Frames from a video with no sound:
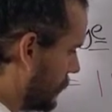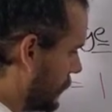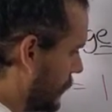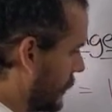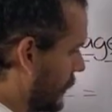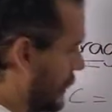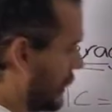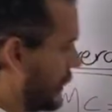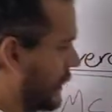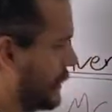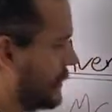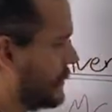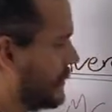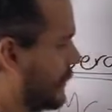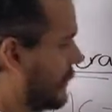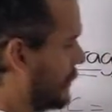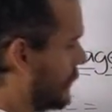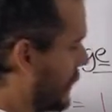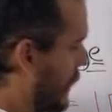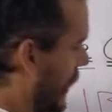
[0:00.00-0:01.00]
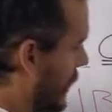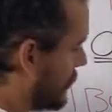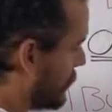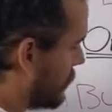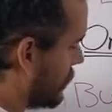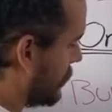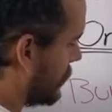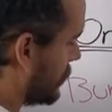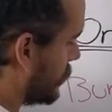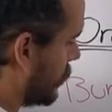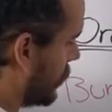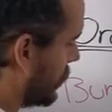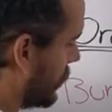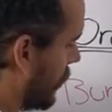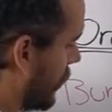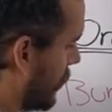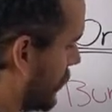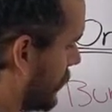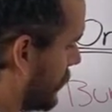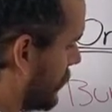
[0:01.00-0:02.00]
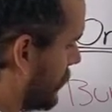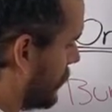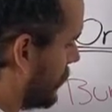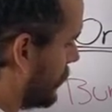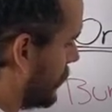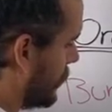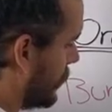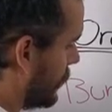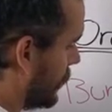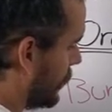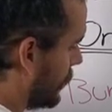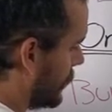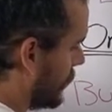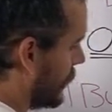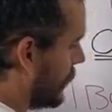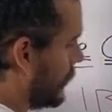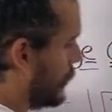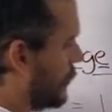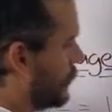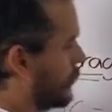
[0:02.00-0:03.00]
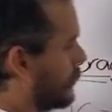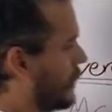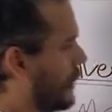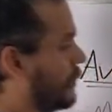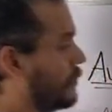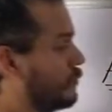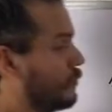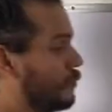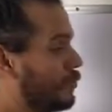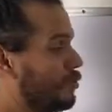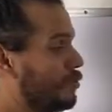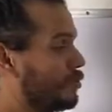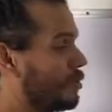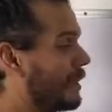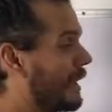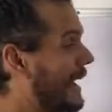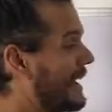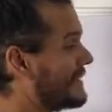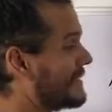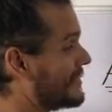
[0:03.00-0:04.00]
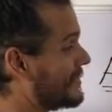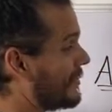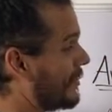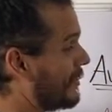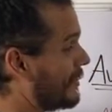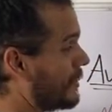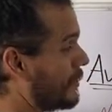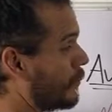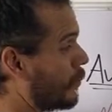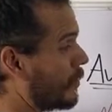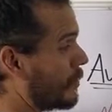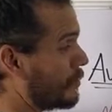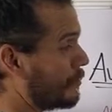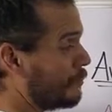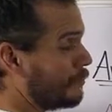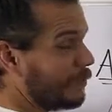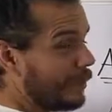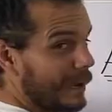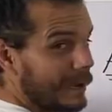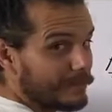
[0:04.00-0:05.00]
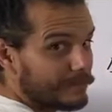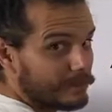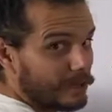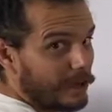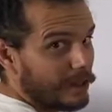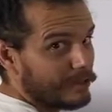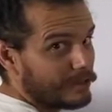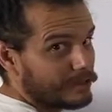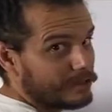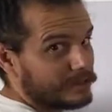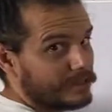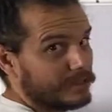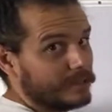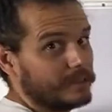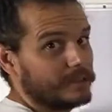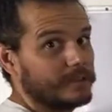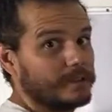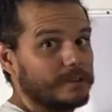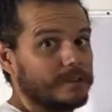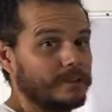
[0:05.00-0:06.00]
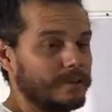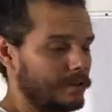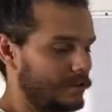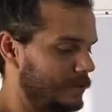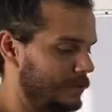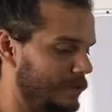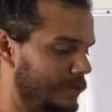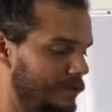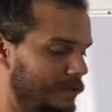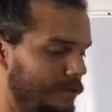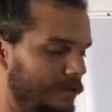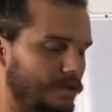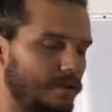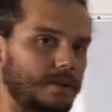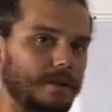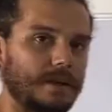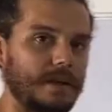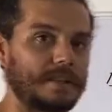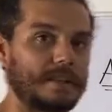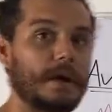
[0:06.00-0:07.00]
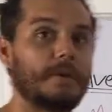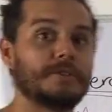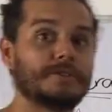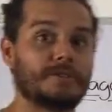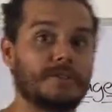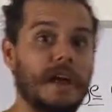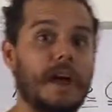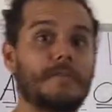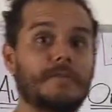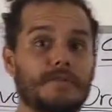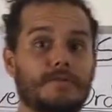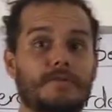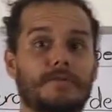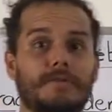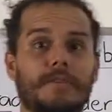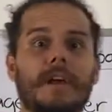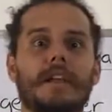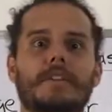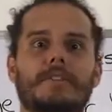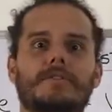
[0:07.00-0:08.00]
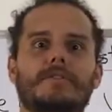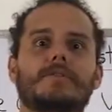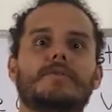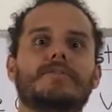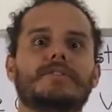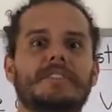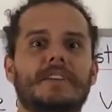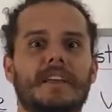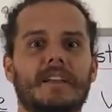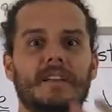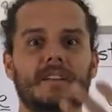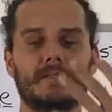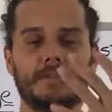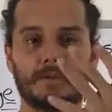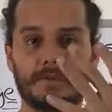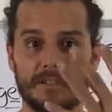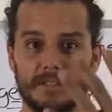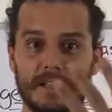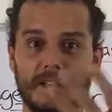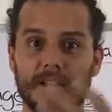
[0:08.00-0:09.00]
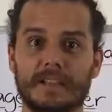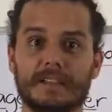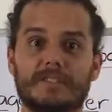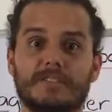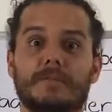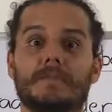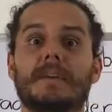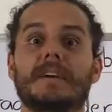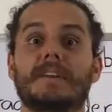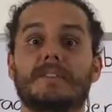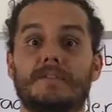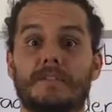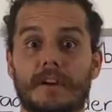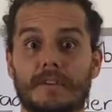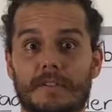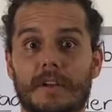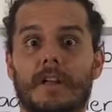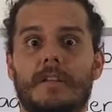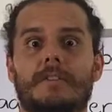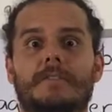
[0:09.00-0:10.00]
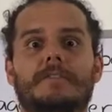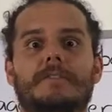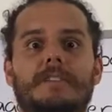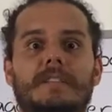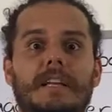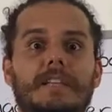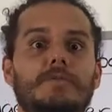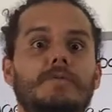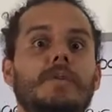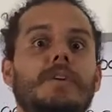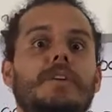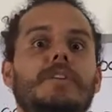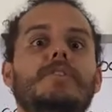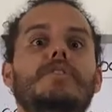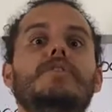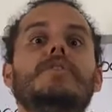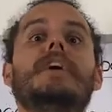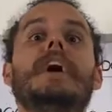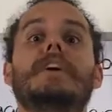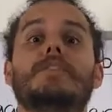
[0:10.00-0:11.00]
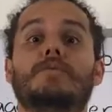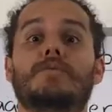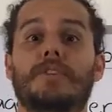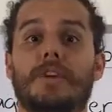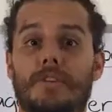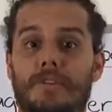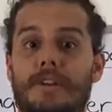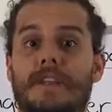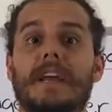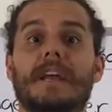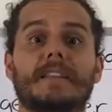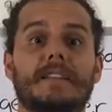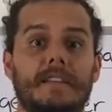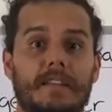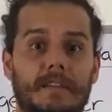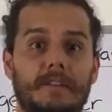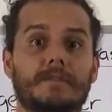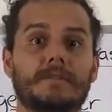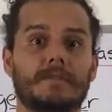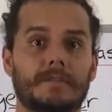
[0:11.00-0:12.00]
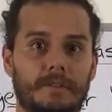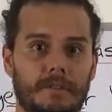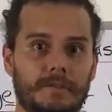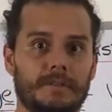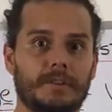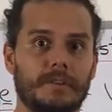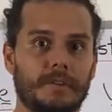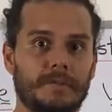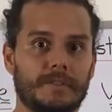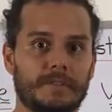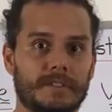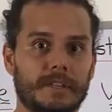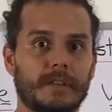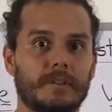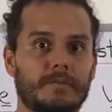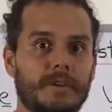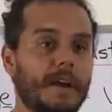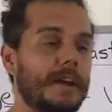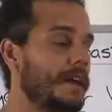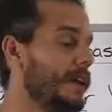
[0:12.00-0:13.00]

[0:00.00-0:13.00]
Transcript: And let's say the ice cream is $1. Okay, so you guys started with $5 here. And that was your average order value. So you were saying you were selling something at $5, and that's what you guys were earning at the end of the sale, right?